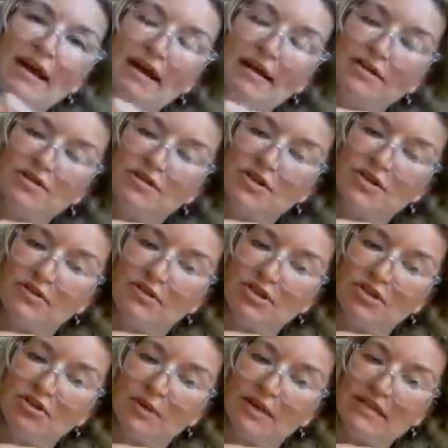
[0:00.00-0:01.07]
undertone
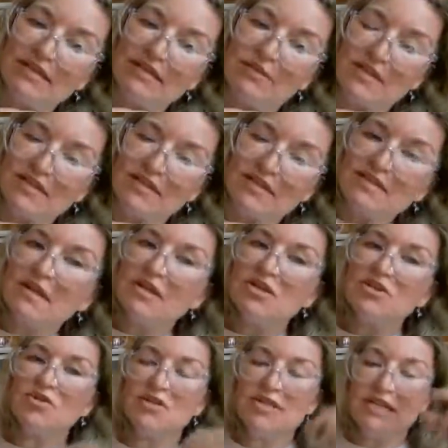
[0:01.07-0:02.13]
to it. So this is
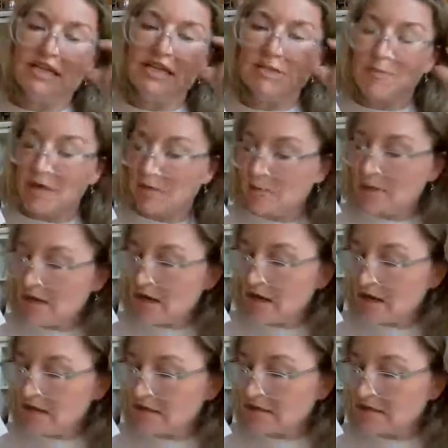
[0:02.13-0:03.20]
interesting to me
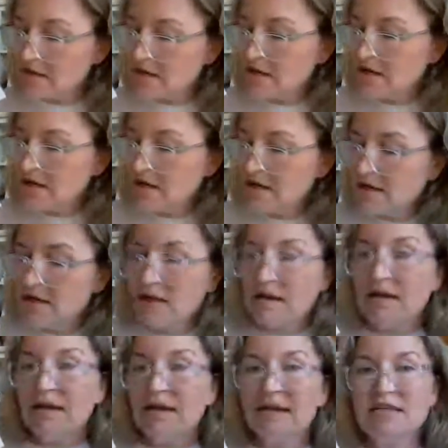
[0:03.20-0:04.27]
because
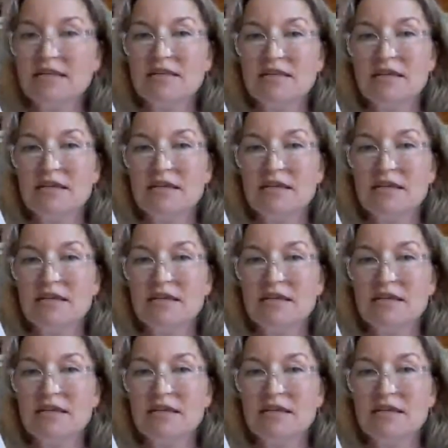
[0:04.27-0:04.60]
it's